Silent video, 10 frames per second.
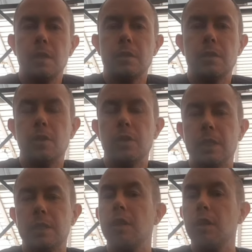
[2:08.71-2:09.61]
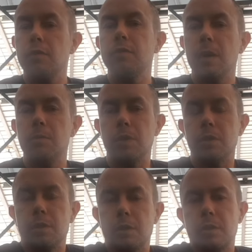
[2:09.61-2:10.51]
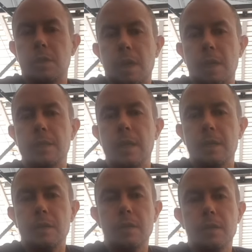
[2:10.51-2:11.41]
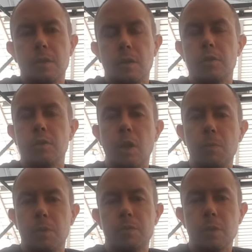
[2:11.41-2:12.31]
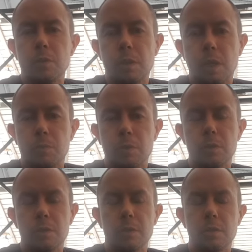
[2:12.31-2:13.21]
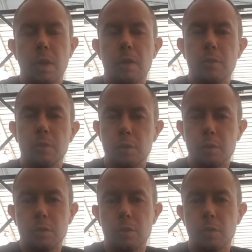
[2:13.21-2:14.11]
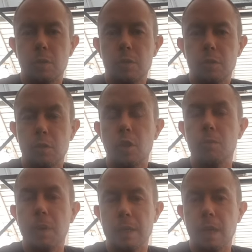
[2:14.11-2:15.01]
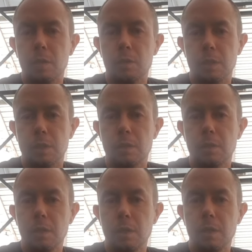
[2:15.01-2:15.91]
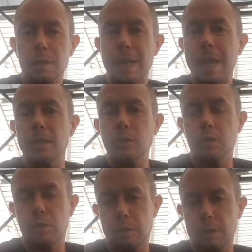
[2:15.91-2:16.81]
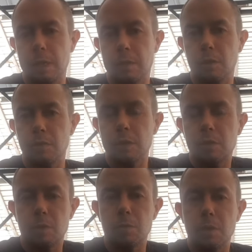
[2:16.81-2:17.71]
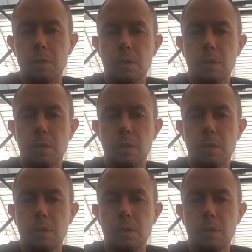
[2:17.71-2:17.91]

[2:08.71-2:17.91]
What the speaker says: So it's a lot of numbers, and then on top of those numbers you have to choose your turbine housing, the exhaust side of the turbo,